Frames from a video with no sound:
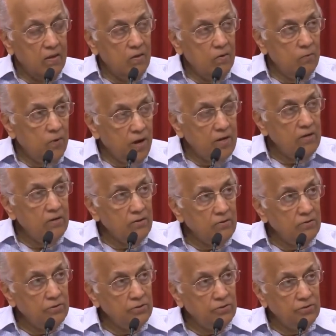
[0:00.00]
One,
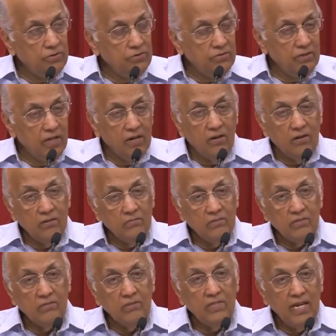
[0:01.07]
those, they call
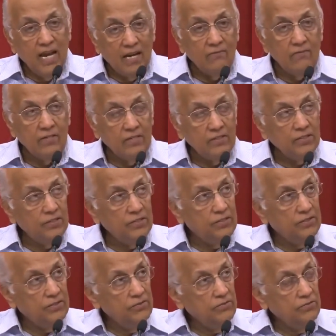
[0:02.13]
themselves
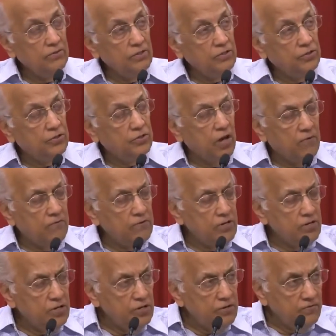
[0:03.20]
Calvinists, who the
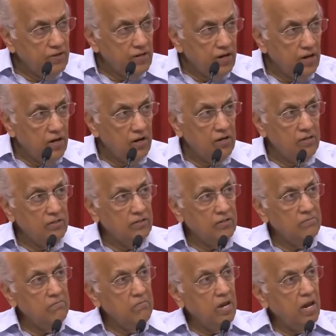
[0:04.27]
sovereignty of God is the
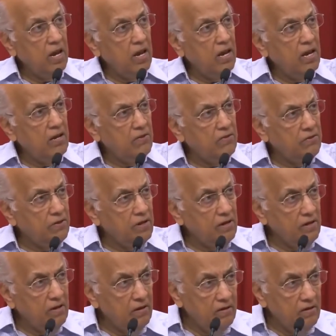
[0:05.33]
main thing.